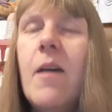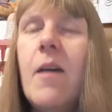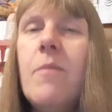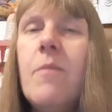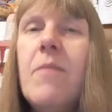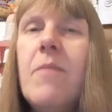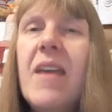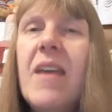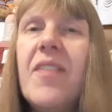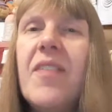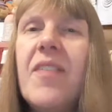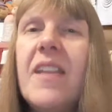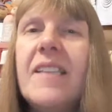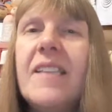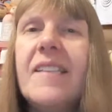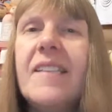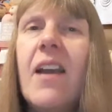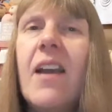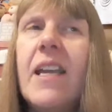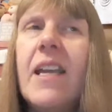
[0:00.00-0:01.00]
a myth
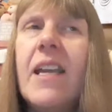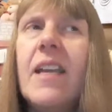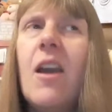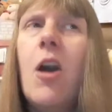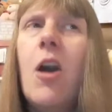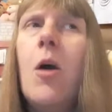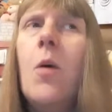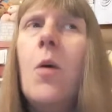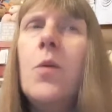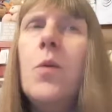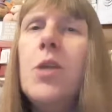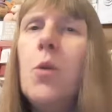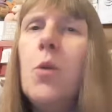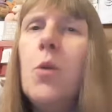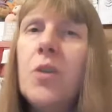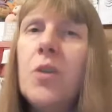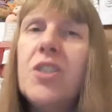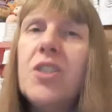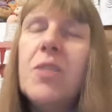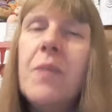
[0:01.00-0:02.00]
is like, oh, you
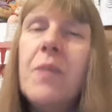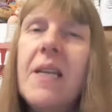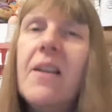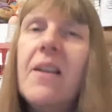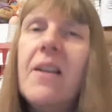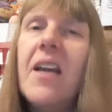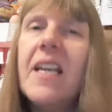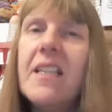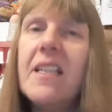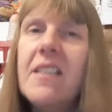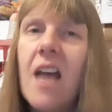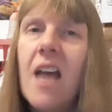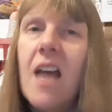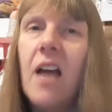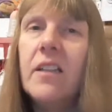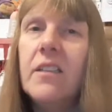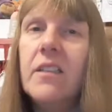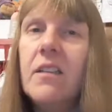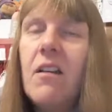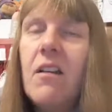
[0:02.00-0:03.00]
want to be like a
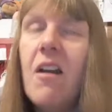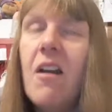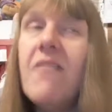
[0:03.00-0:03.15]
nun.